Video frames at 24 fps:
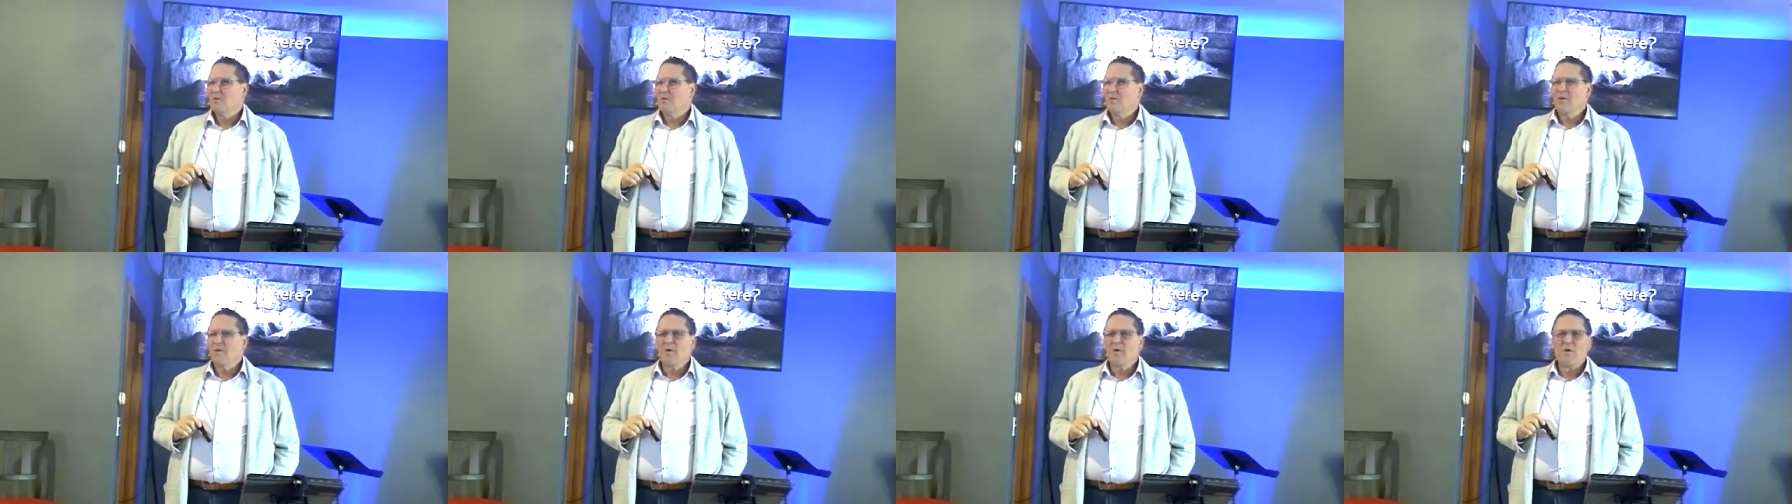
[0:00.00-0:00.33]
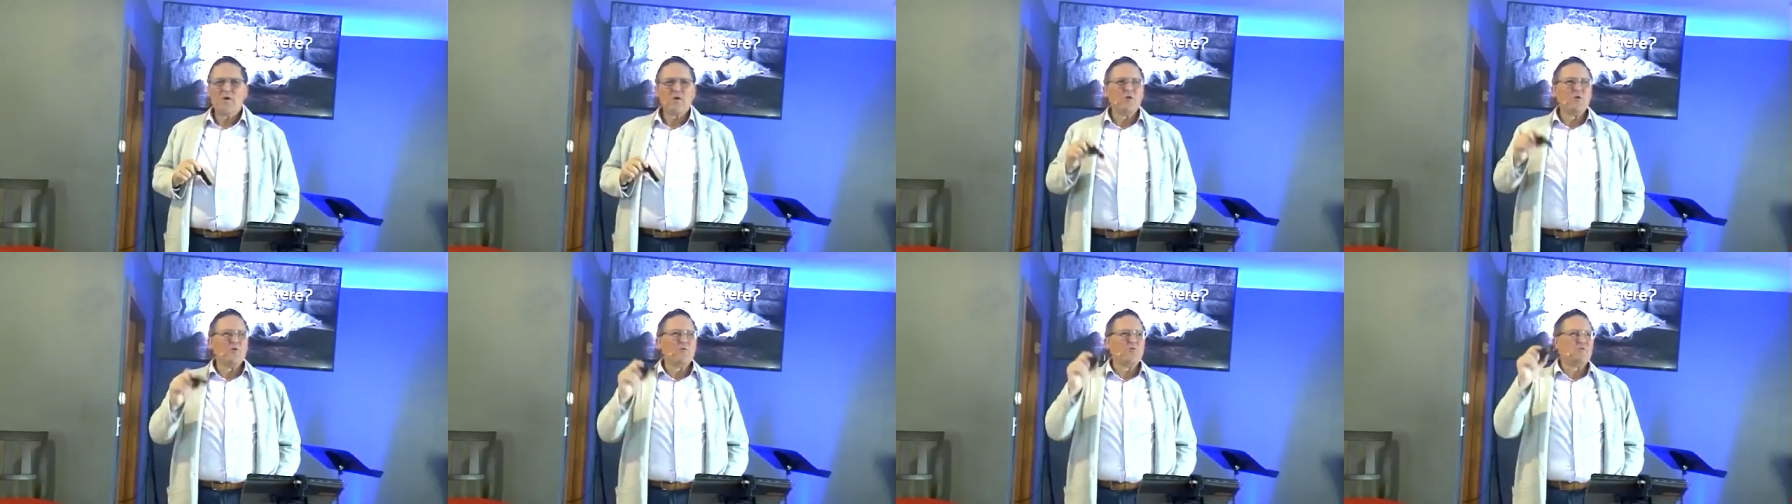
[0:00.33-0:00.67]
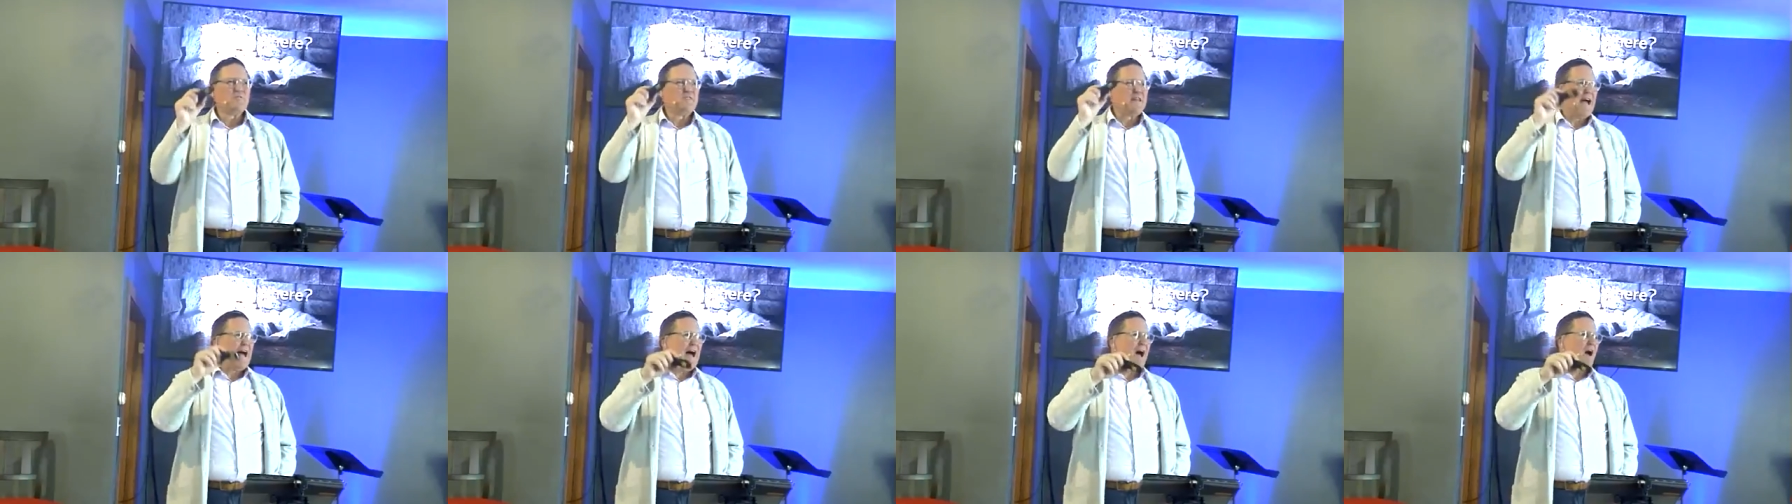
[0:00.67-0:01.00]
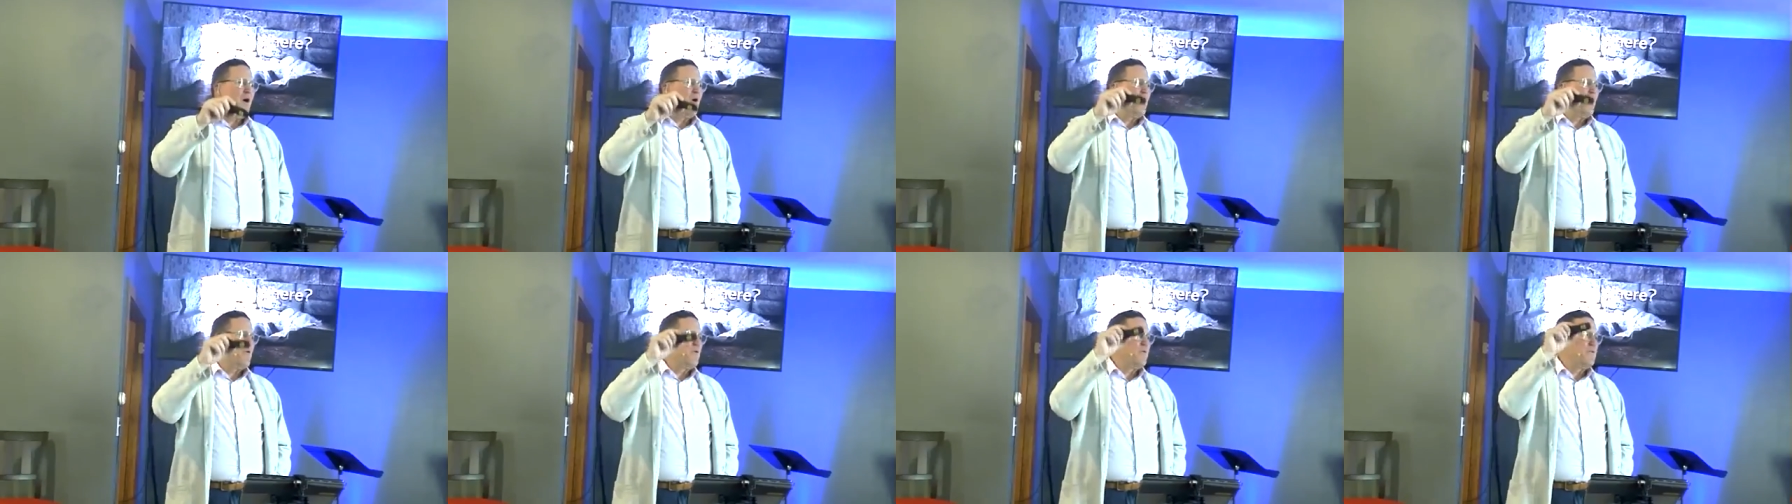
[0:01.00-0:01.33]
Where are you
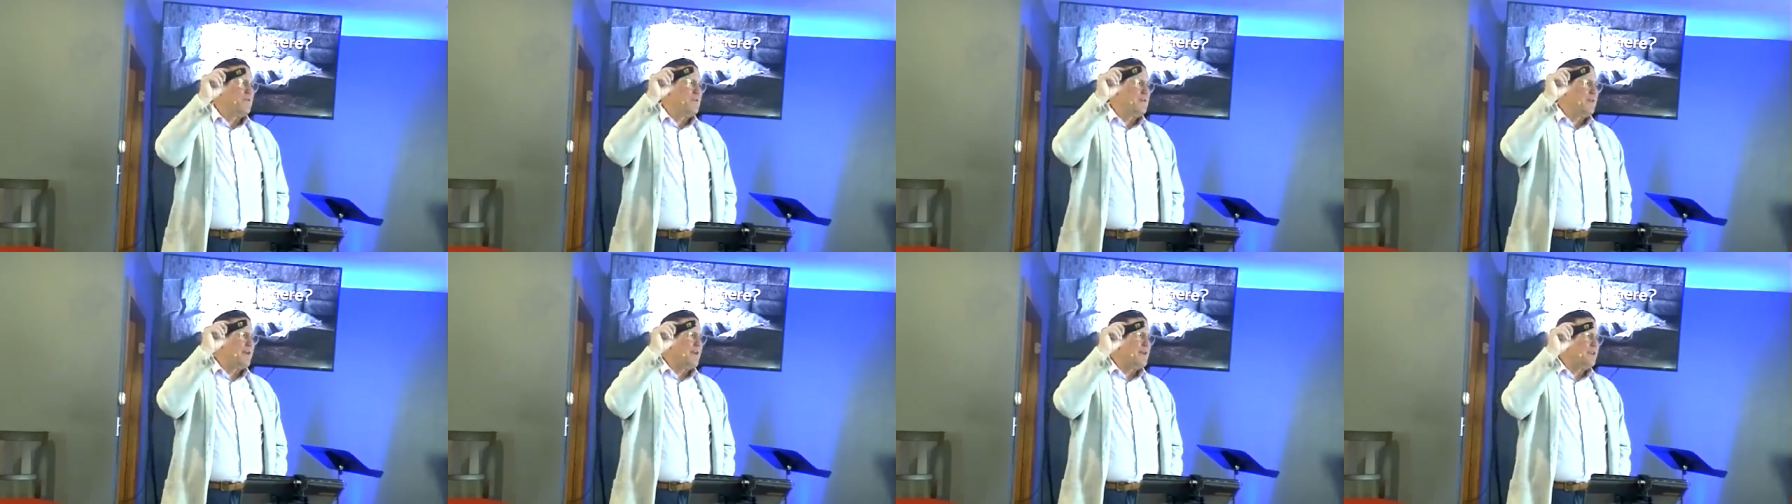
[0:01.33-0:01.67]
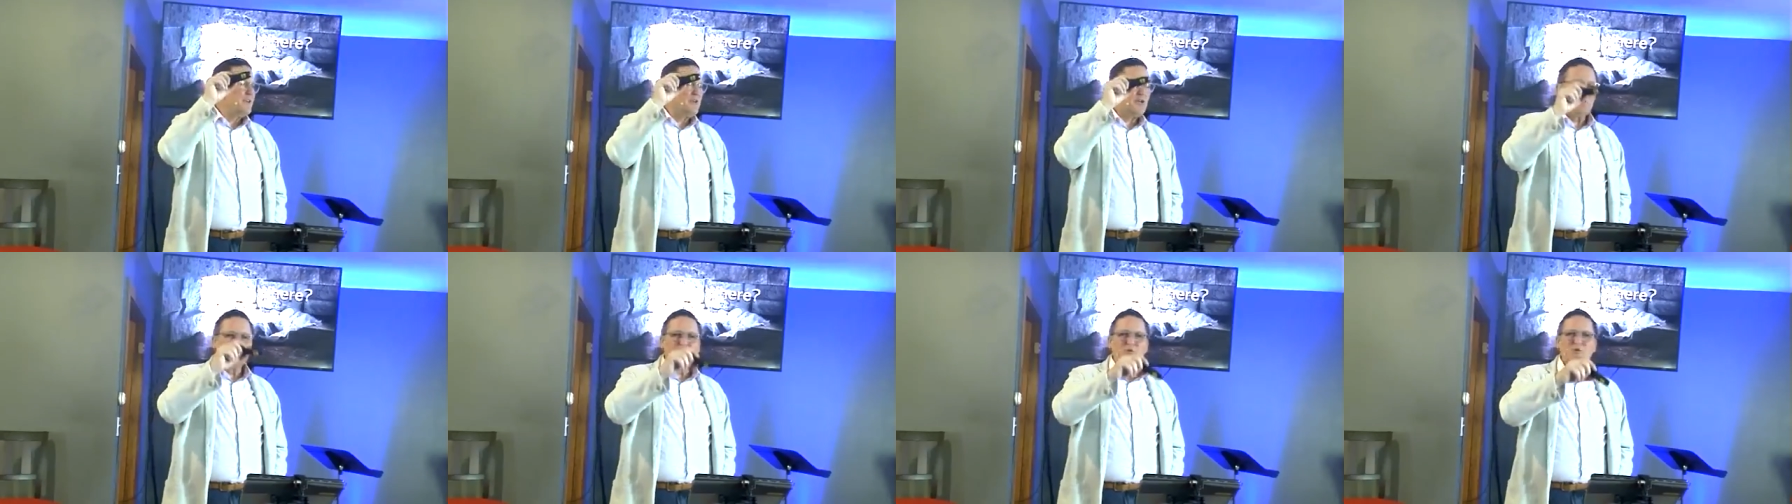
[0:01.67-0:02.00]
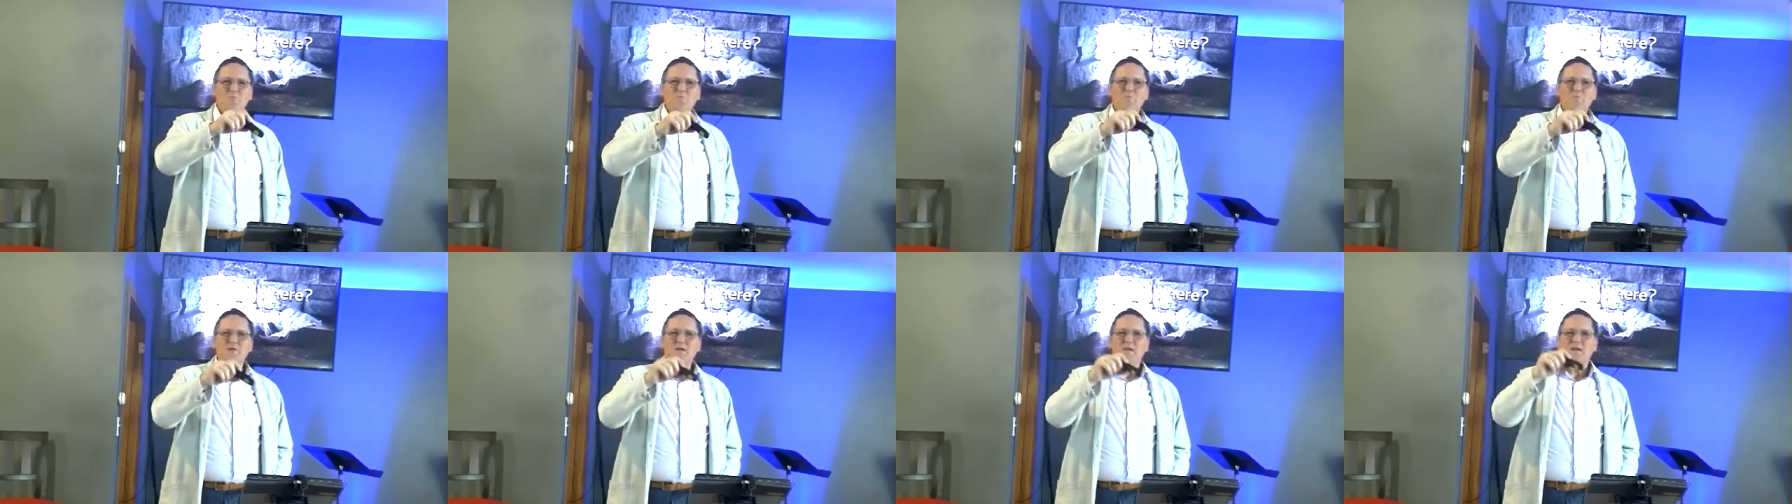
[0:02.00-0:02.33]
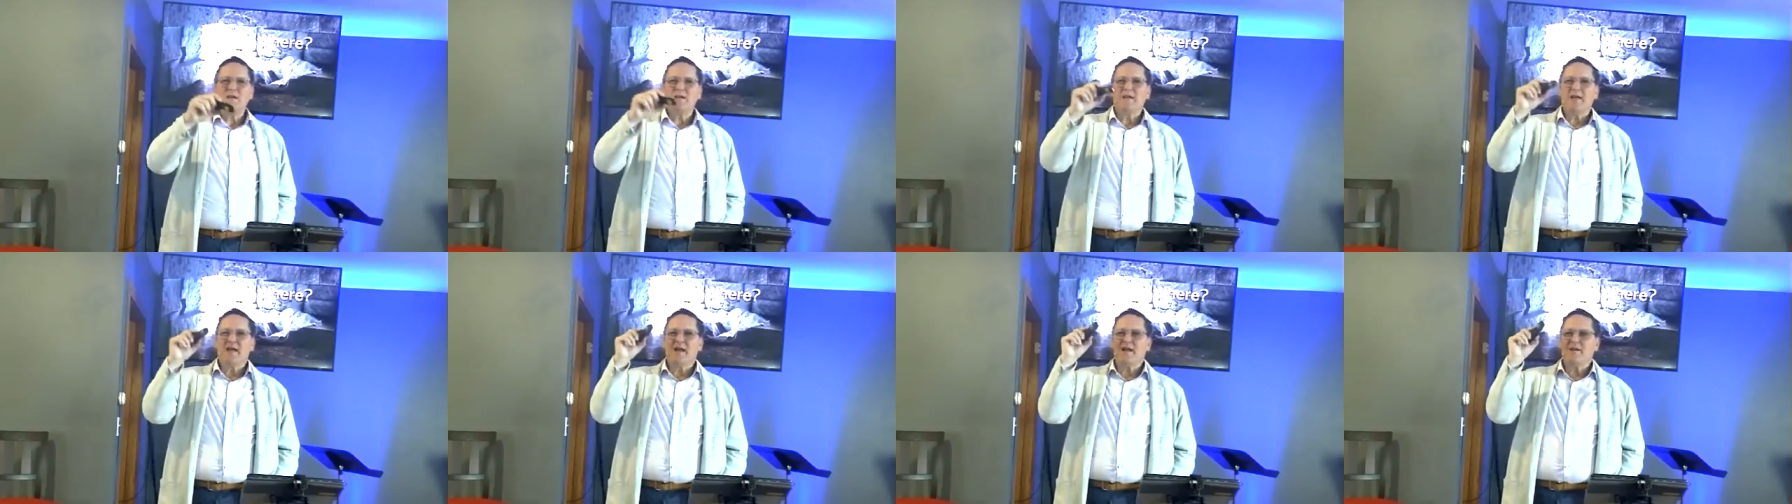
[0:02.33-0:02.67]
down and
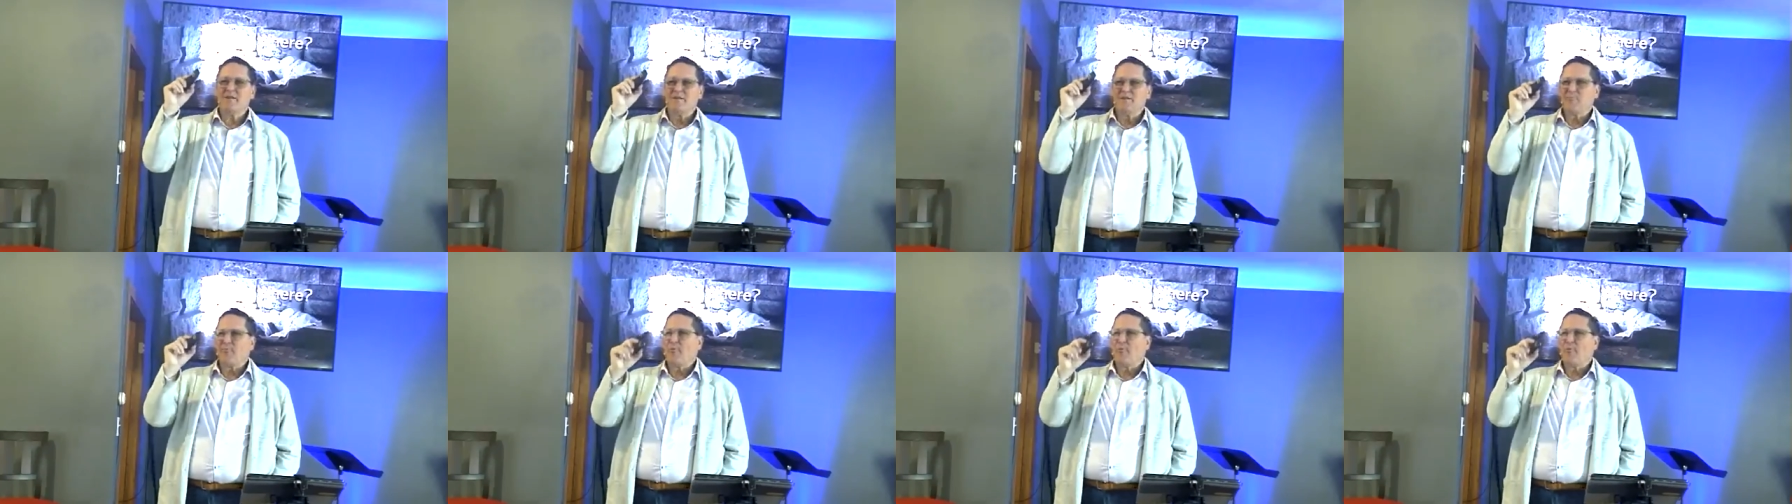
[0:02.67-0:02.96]
gloomy and